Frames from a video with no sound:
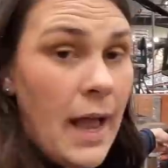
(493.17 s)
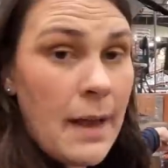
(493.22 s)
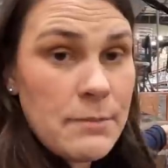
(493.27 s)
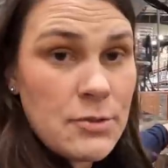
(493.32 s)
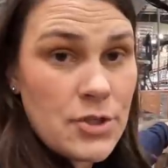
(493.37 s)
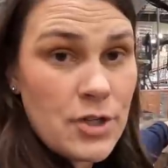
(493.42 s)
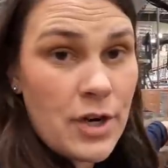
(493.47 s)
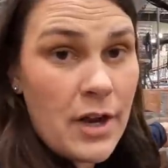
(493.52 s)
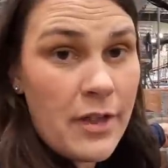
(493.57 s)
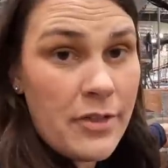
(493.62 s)
I'm
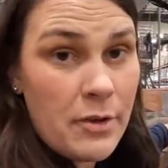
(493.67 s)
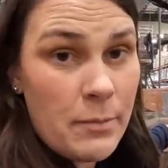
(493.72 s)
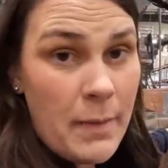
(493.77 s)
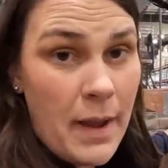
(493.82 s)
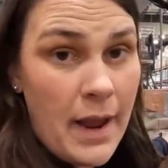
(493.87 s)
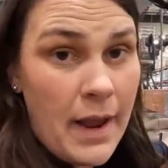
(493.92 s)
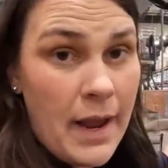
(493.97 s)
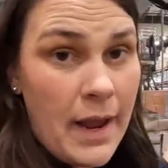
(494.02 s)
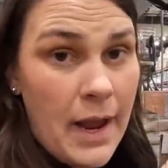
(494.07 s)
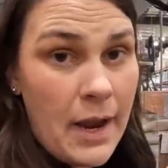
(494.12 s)
sure other
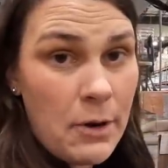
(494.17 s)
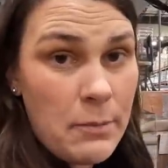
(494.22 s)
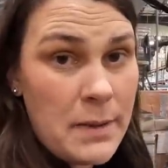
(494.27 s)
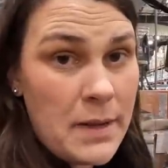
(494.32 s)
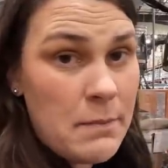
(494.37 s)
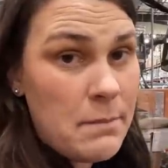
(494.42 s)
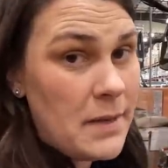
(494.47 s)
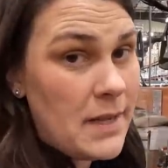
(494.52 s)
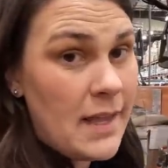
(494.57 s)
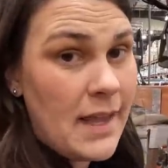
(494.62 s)

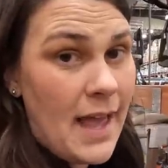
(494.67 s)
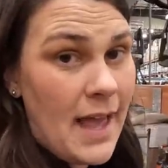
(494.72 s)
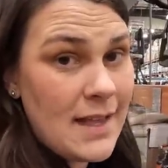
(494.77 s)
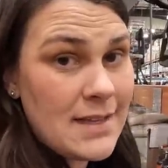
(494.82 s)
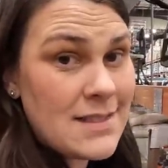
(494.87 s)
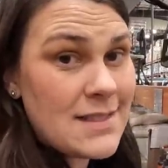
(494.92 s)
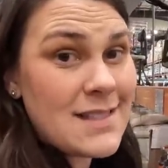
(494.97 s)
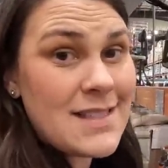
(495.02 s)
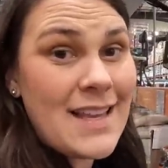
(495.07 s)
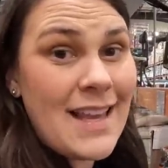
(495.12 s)
Airbnb
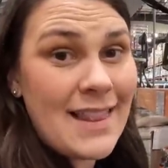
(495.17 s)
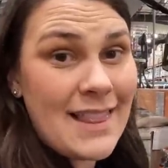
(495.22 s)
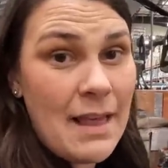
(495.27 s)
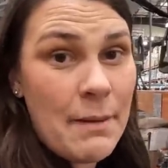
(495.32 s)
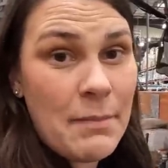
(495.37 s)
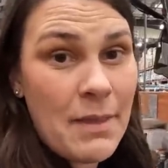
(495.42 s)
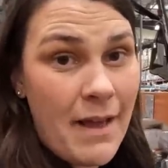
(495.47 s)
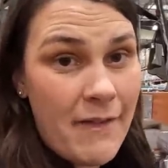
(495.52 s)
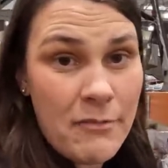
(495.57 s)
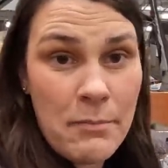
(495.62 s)
guests get
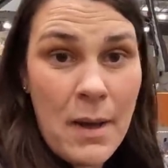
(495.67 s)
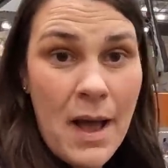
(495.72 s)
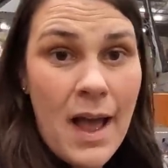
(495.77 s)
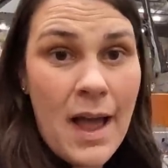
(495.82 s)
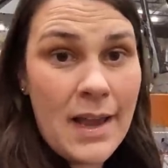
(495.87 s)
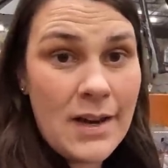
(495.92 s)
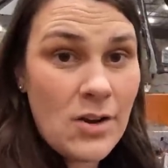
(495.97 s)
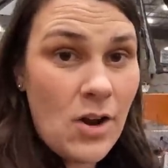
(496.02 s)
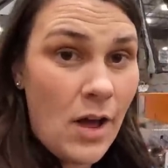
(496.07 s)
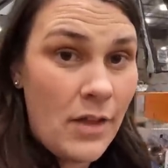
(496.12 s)
them left
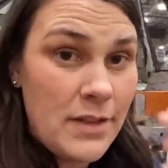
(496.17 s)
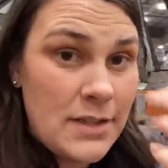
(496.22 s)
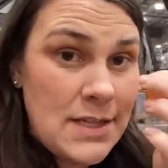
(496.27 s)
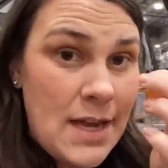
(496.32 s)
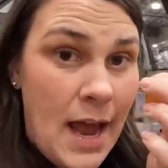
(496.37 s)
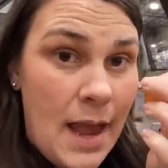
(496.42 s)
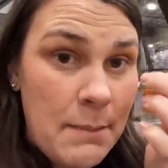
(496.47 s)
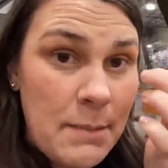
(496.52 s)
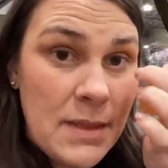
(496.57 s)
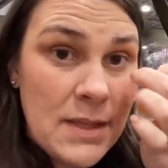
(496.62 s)
behind all the
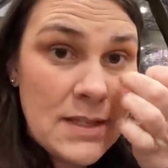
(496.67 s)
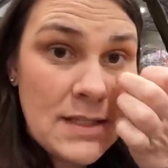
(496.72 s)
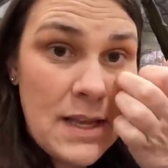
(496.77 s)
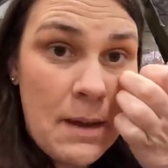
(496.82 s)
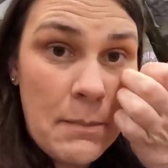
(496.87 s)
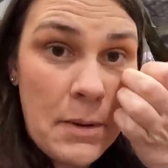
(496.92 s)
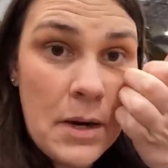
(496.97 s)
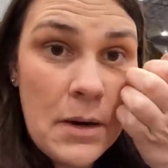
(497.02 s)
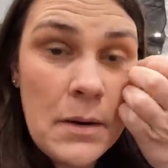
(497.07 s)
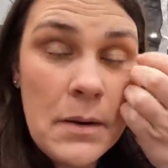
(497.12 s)
time in the
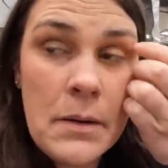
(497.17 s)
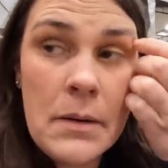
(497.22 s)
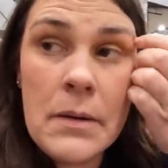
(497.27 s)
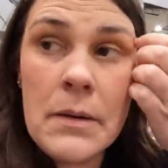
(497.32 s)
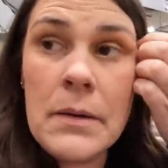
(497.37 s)
summer.